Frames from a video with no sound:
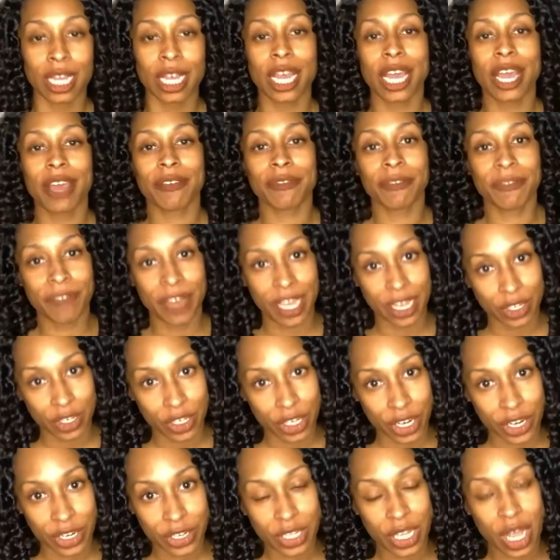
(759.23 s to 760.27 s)

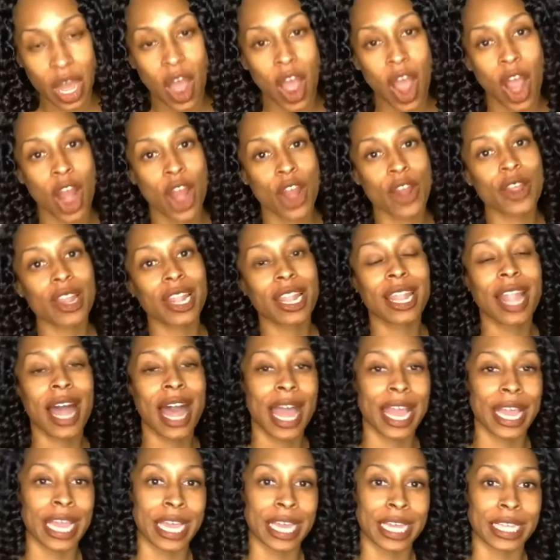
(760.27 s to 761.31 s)
Vendors, our
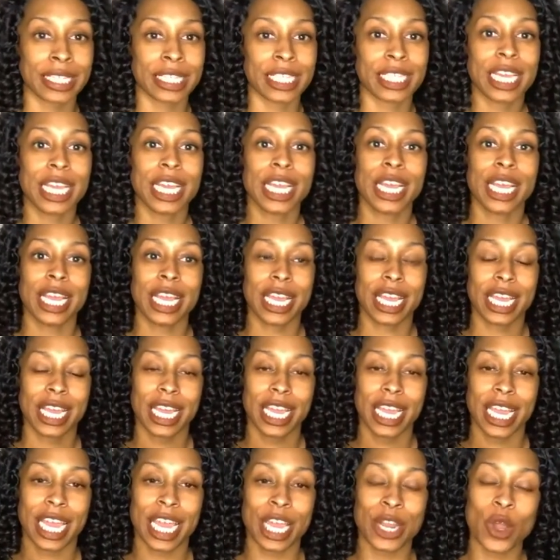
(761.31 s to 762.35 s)
clients
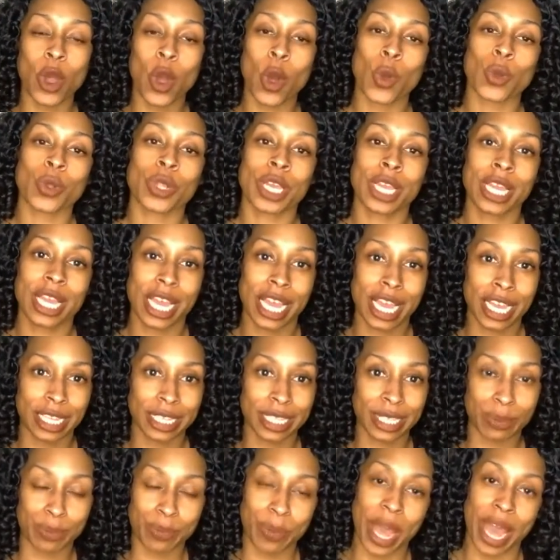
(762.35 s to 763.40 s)
can only
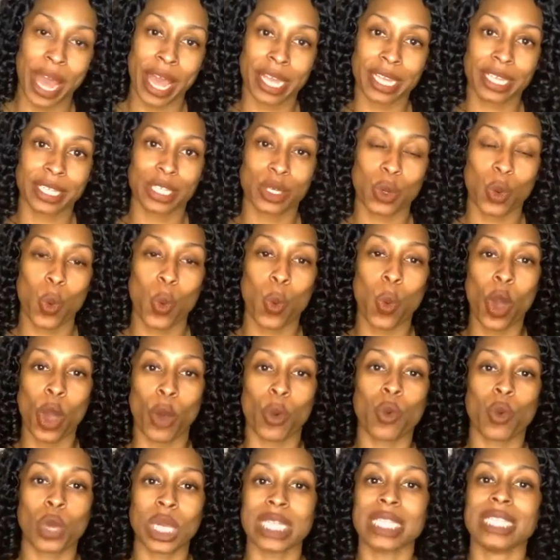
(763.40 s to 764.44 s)
expect what
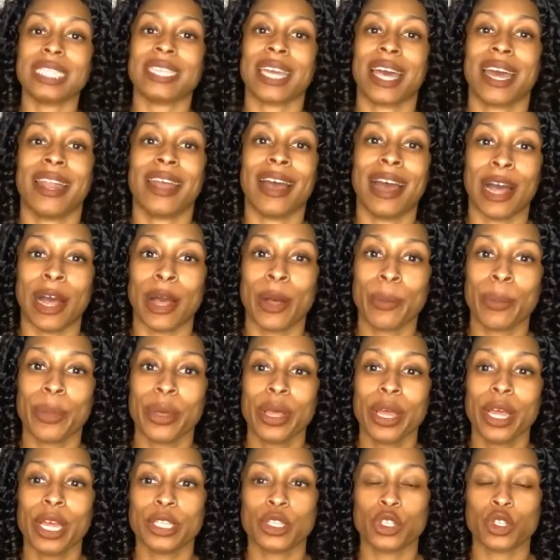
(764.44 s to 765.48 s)
we set up.
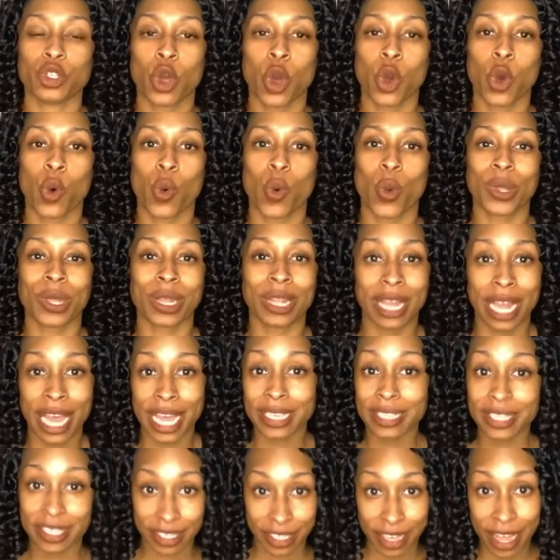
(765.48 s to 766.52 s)
So let's
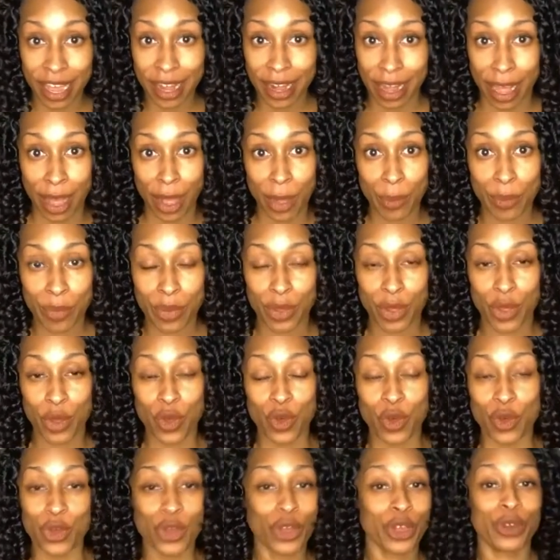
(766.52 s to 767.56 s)
set up
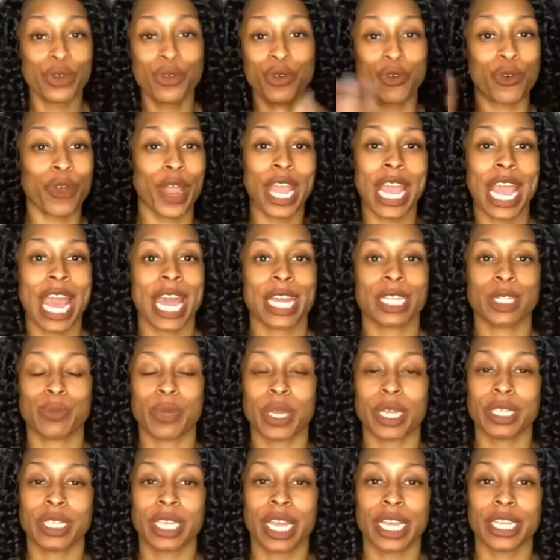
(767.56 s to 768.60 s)
great
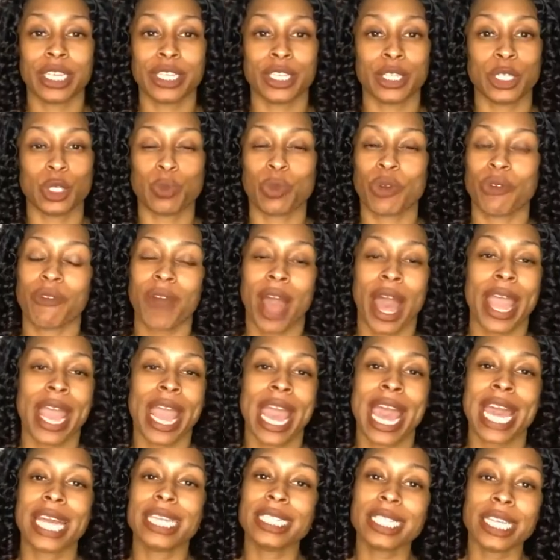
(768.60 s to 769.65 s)
expectations, provide
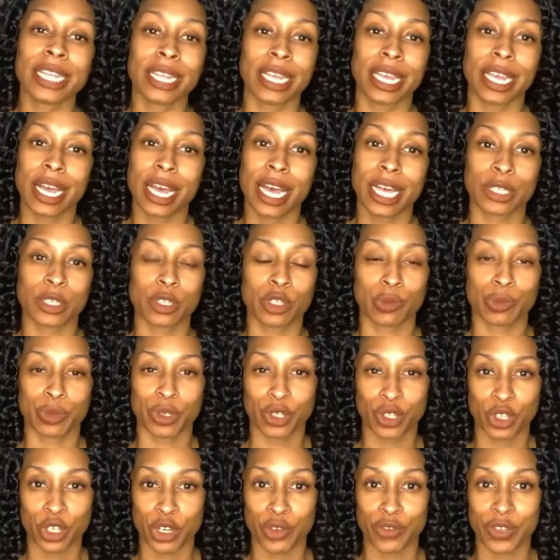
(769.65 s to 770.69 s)
excellent customer
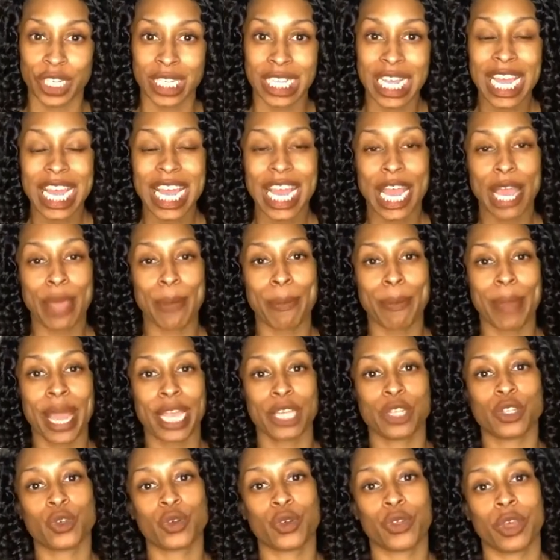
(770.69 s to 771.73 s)
service, and make
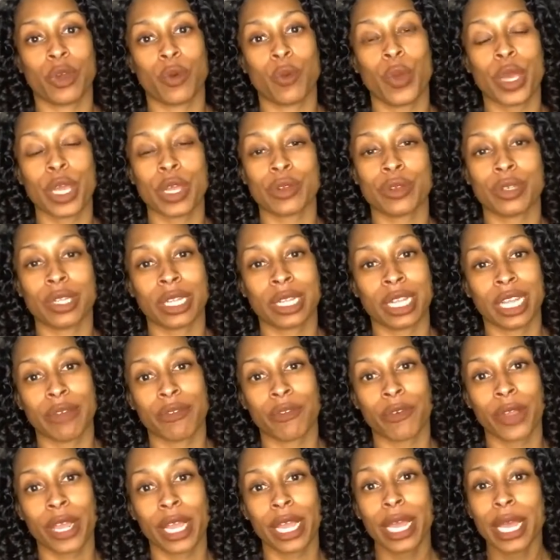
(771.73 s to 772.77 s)
sure that we are
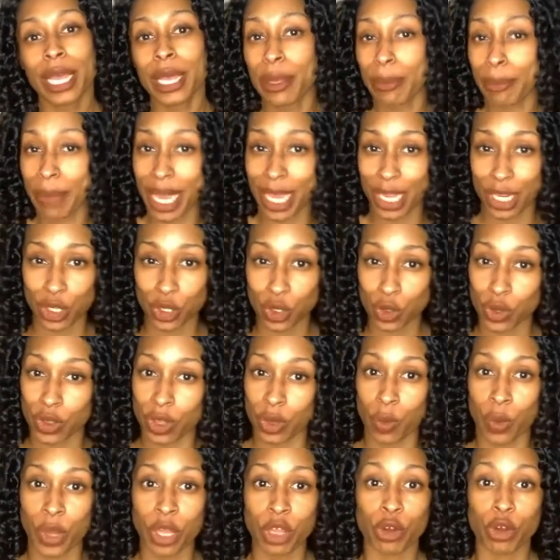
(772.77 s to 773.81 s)
delivering, making sure that
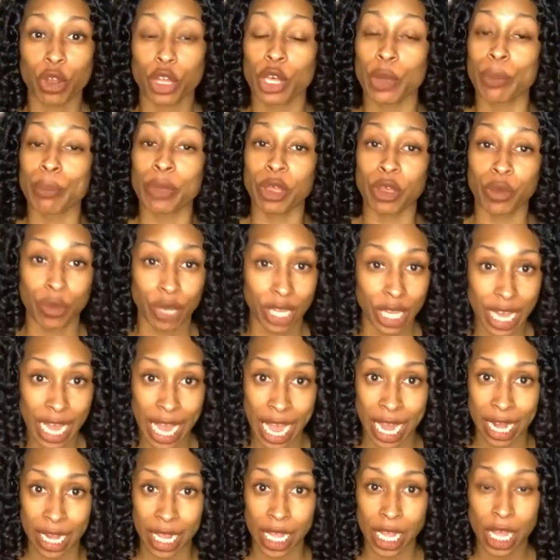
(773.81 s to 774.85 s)
we are
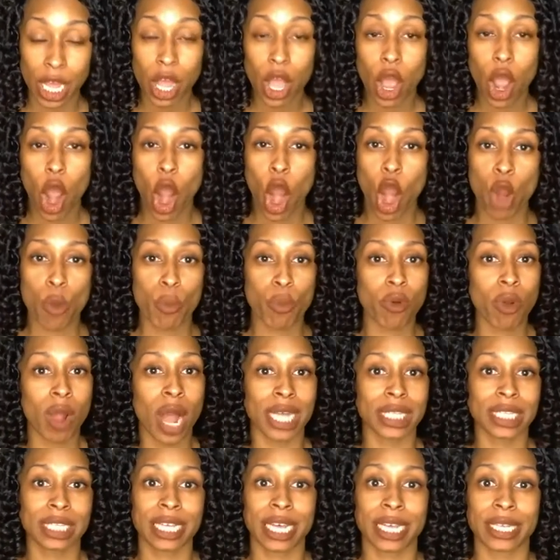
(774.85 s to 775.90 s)
communicating our
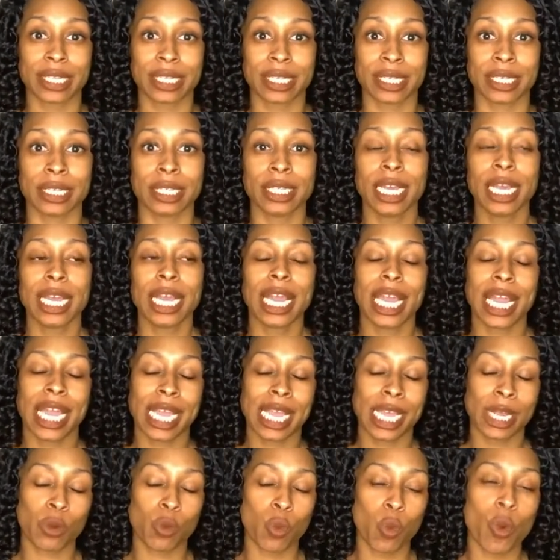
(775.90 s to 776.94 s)
processes. And
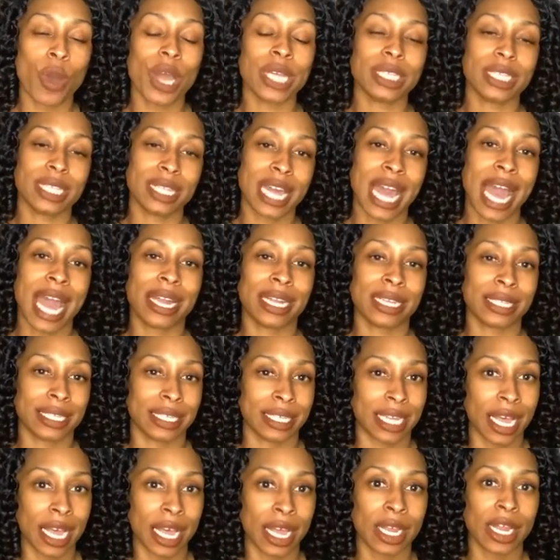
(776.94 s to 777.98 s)
once that is
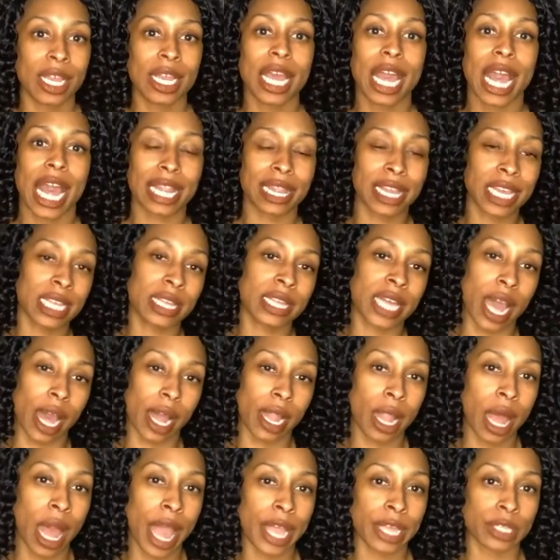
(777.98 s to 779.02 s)
done, I think that
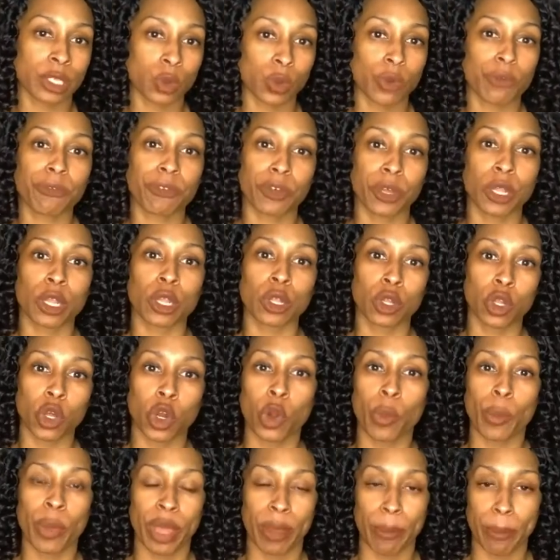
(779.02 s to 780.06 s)
clients will feel a little
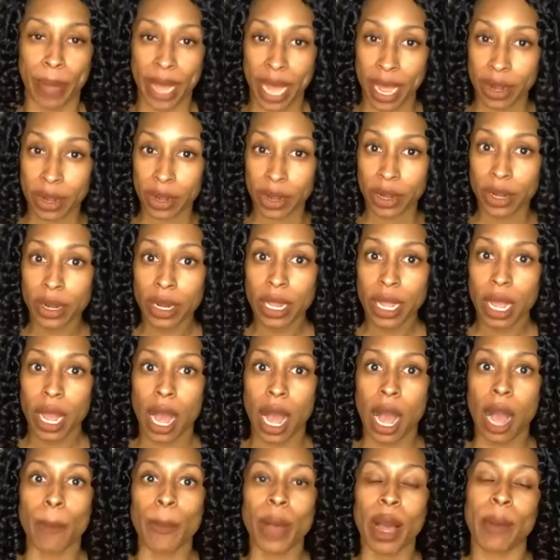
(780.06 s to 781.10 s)
bit better
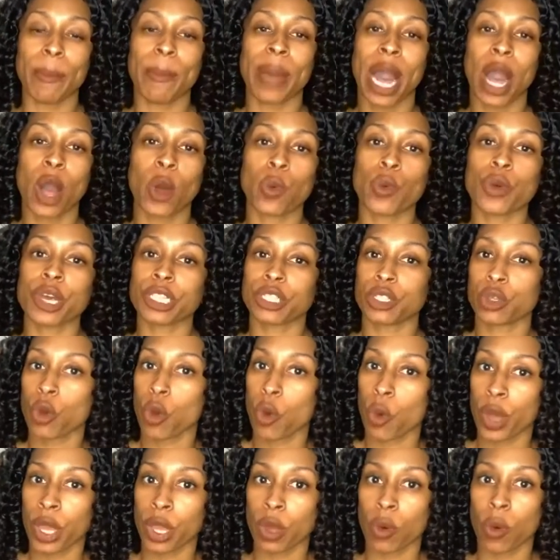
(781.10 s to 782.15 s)
about what's
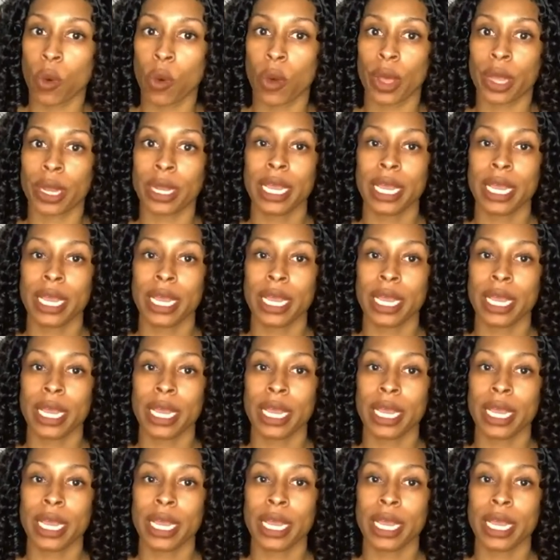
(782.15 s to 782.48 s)
going on